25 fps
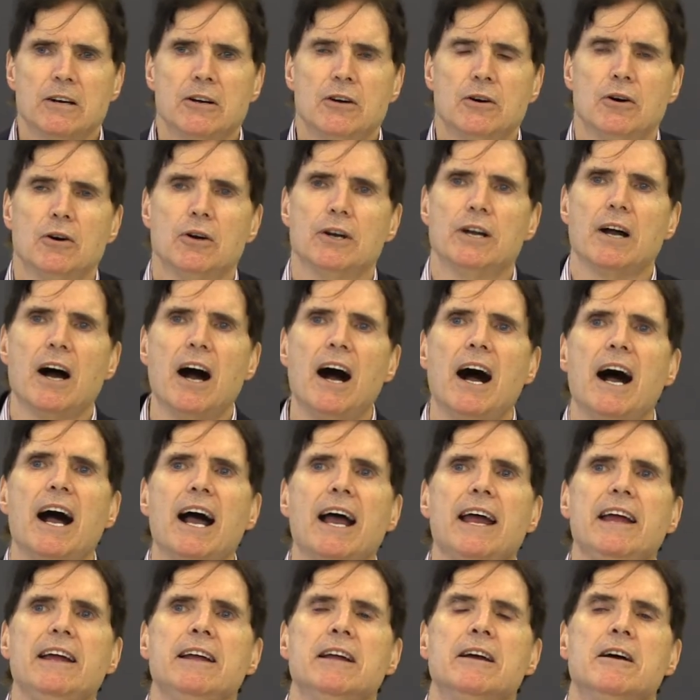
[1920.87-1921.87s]
Could
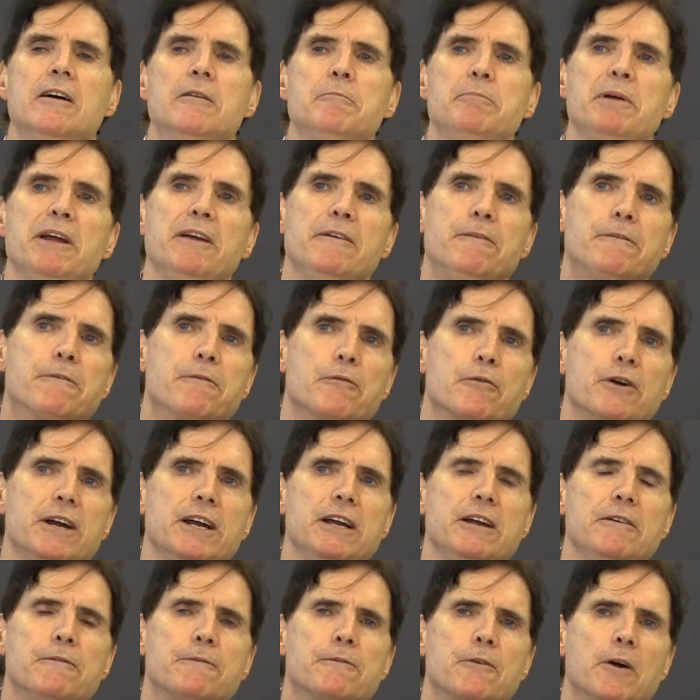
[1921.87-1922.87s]
I be
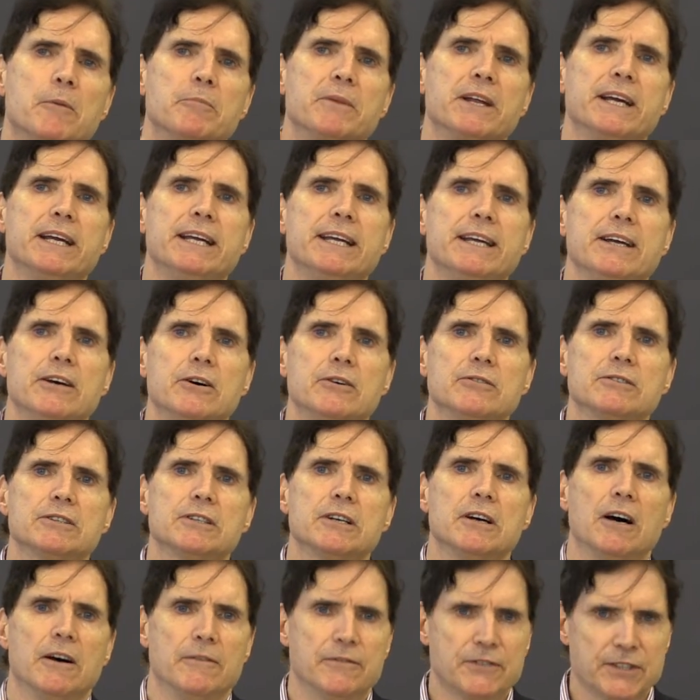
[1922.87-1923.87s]
free from the
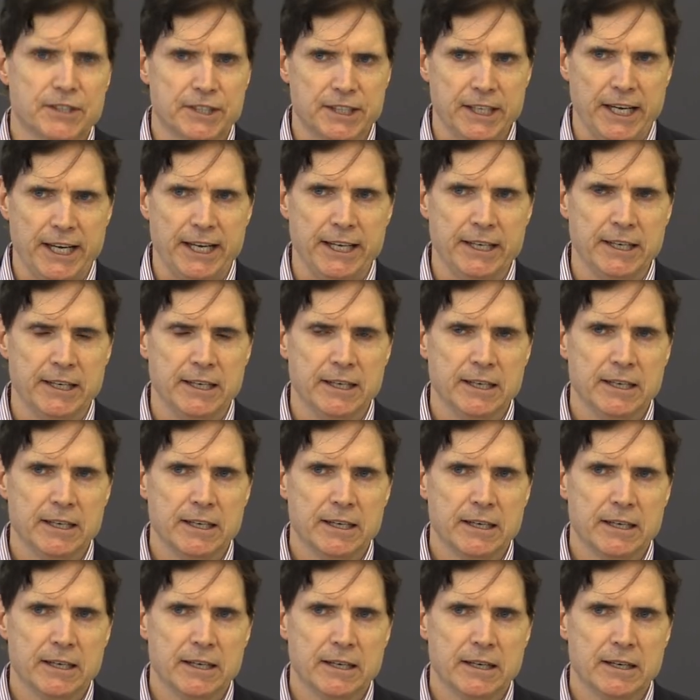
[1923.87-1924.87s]
guilt of sin
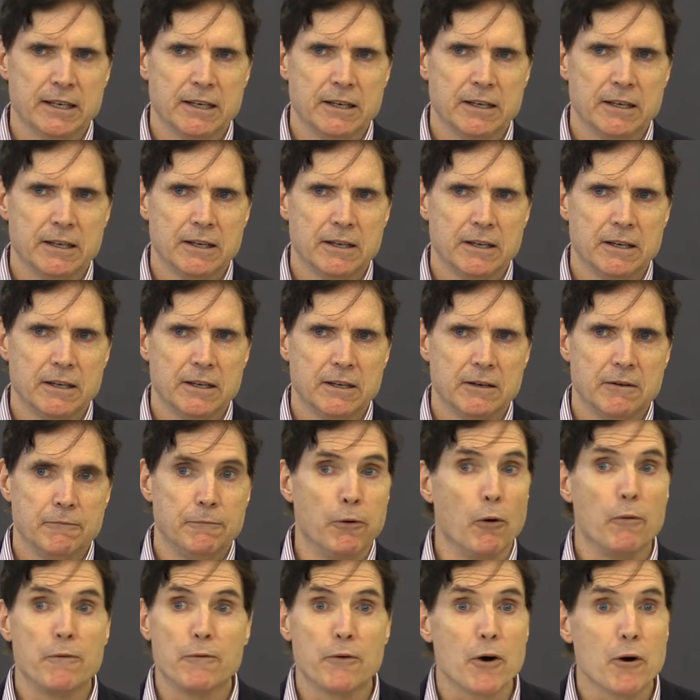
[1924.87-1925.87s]

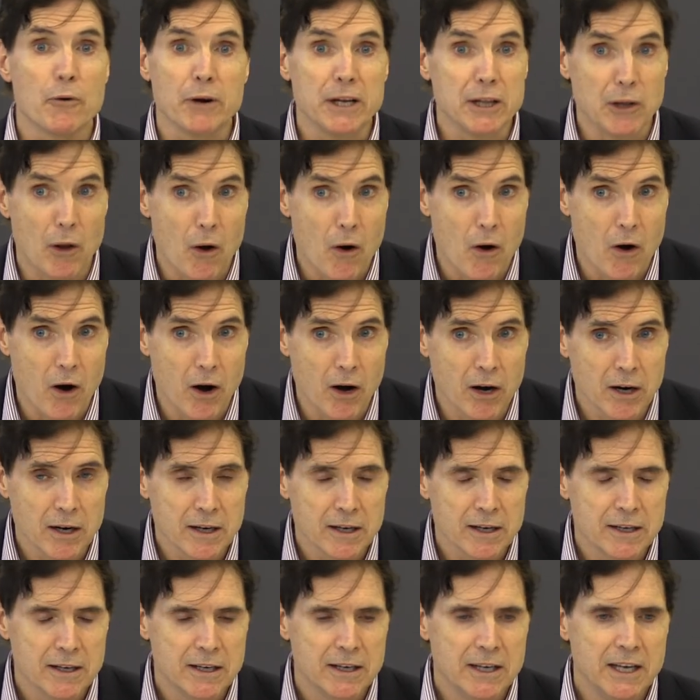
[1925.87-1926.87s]
for very
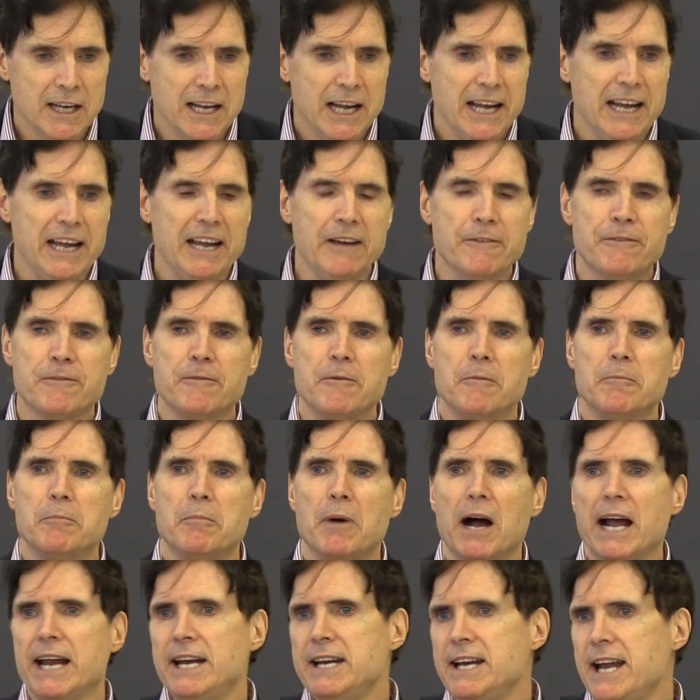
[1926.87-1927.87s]
long if
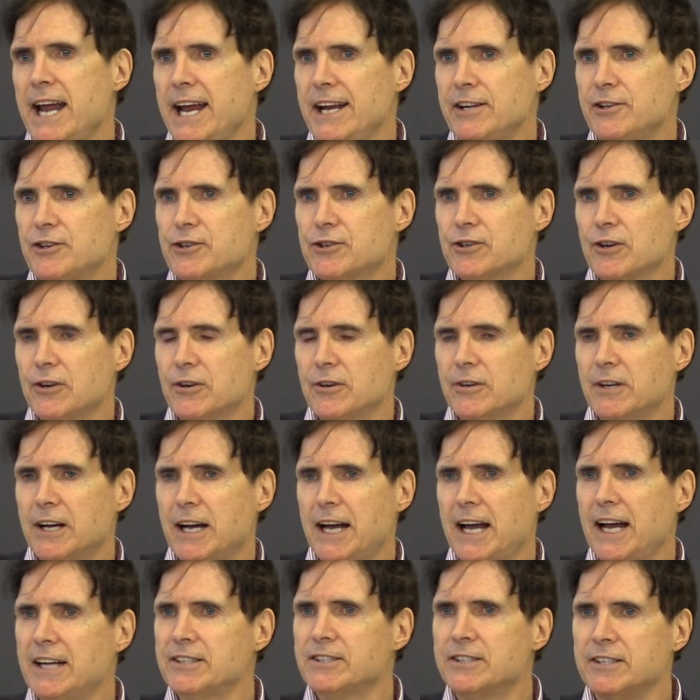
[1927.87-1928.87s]
my nature
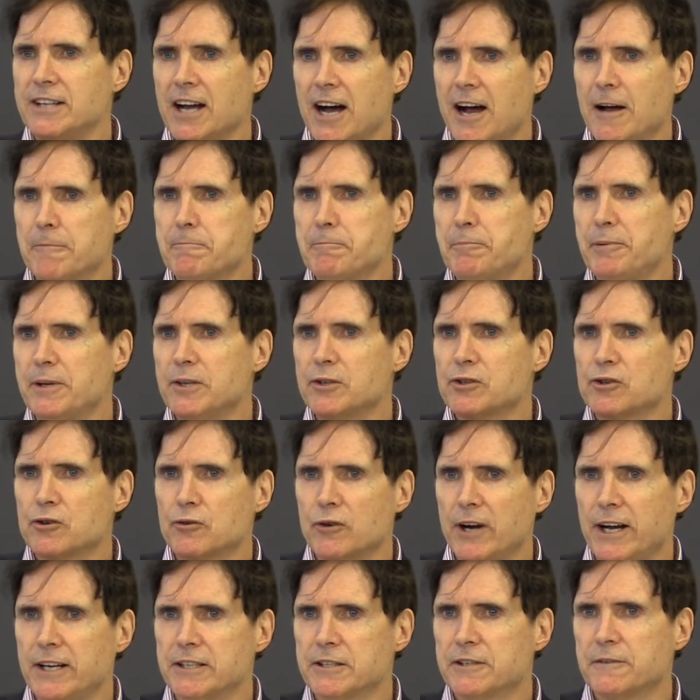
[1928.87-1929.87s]
has not been
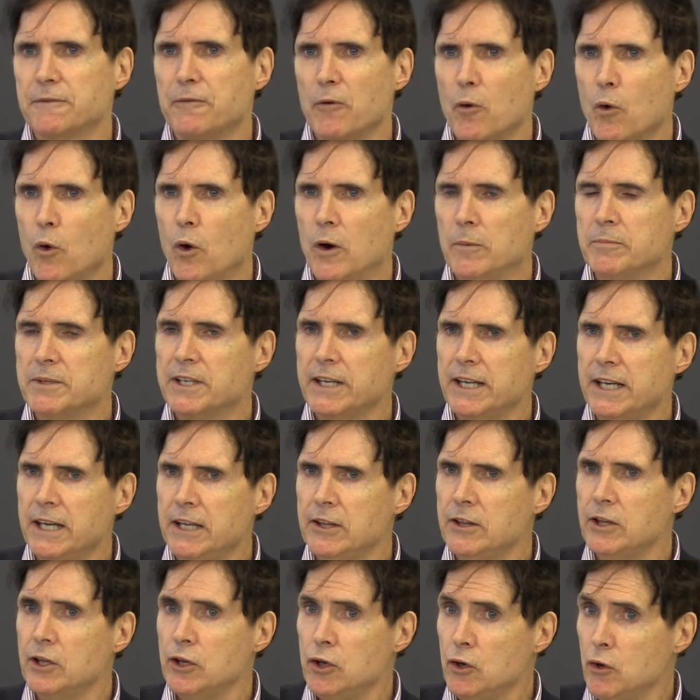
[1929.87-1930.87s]
transformed
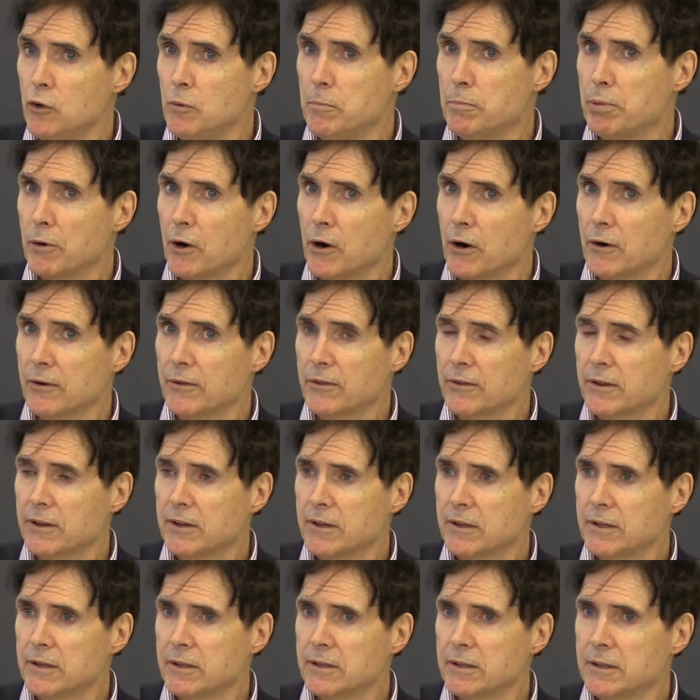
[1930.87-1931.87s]
in the new birth?